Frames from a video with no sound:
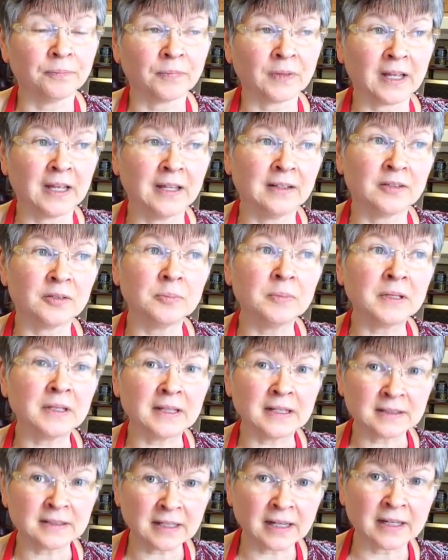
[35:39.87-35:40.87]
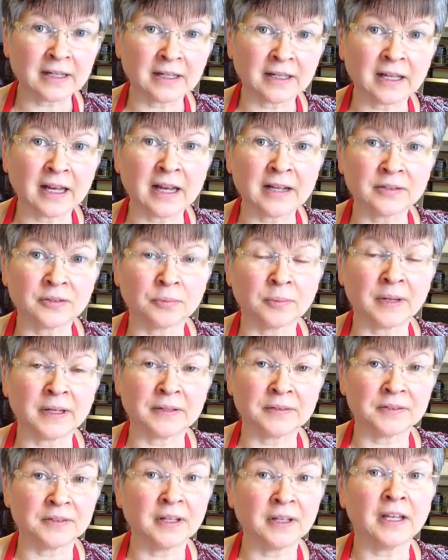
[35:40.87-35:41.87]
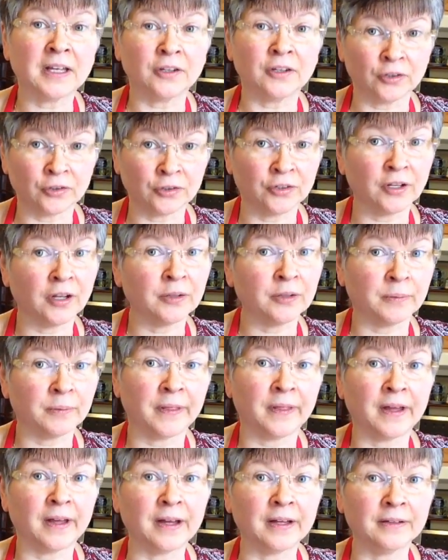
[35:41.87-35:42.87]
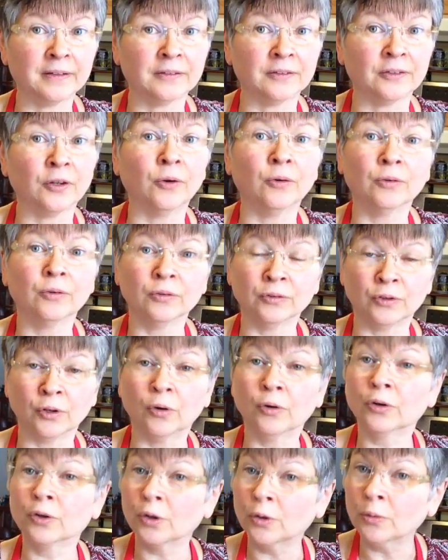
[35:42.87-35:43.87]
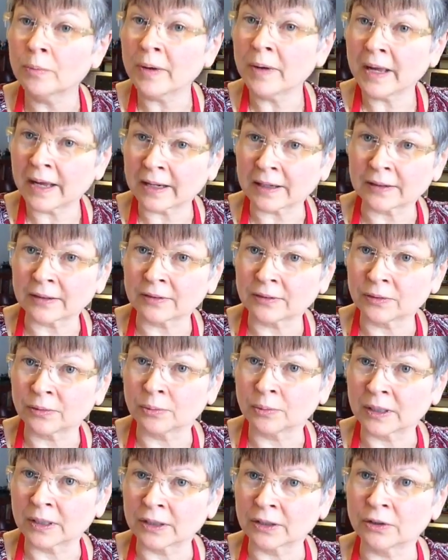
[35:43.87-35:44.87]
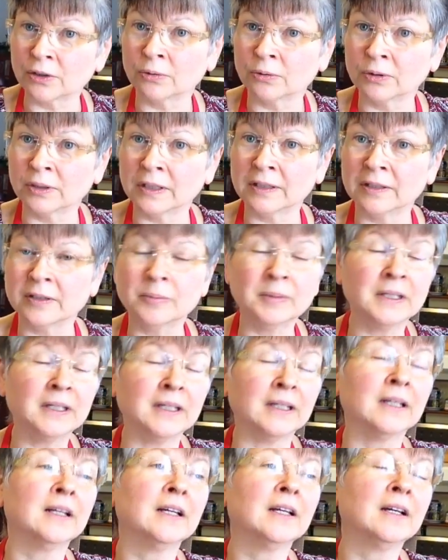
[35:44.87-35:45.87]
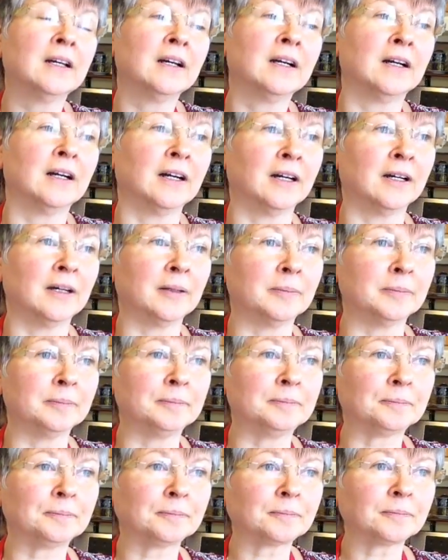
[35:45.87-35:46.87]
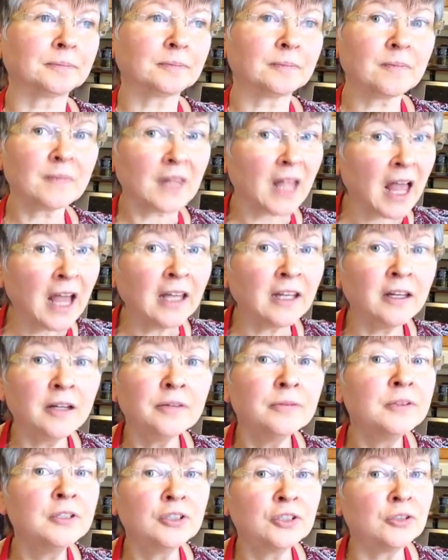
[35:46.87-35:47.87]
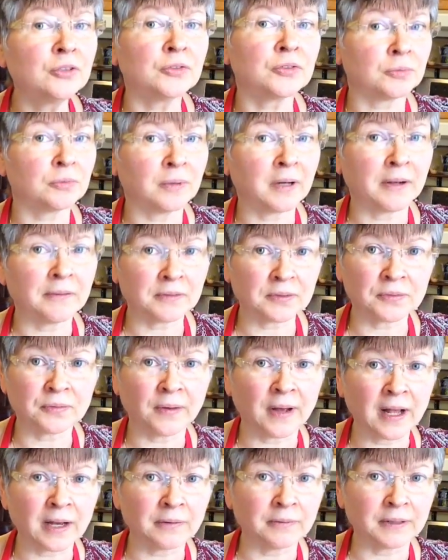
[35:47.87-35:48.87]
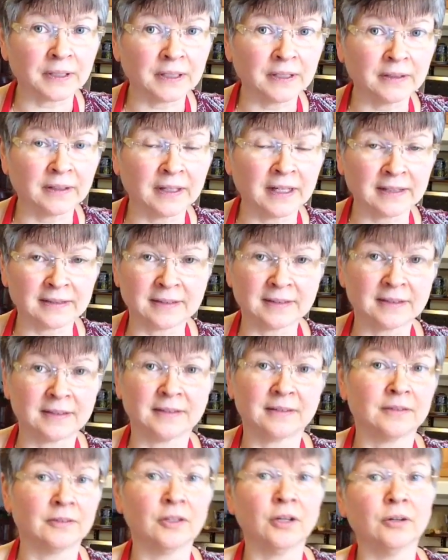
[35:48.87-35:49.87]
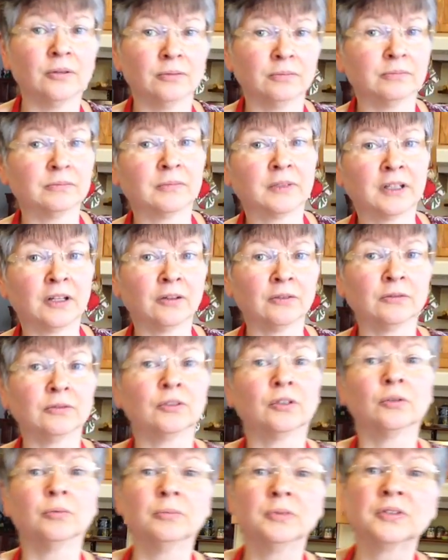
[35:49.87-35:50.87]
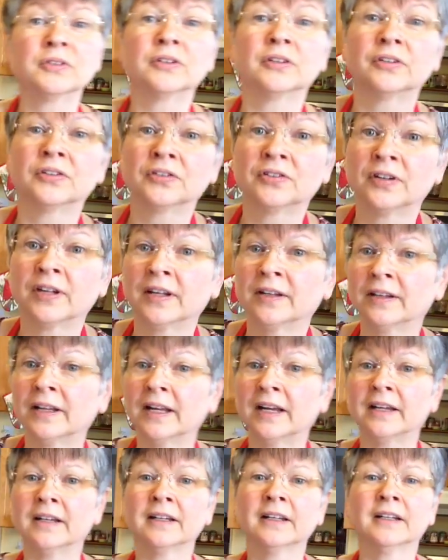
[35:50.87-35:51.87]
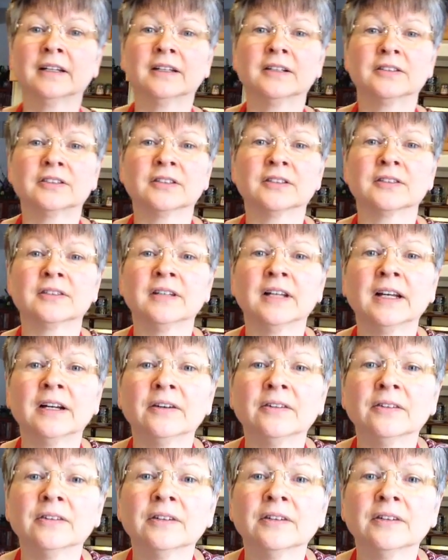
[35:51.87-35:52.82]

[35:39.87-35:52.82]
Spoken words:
And to me, that's kind of God's way of saying you're done with that. Don't go back to where you don't need to be. I love the juice when I was following it. Don't misunderstand that. It's just now.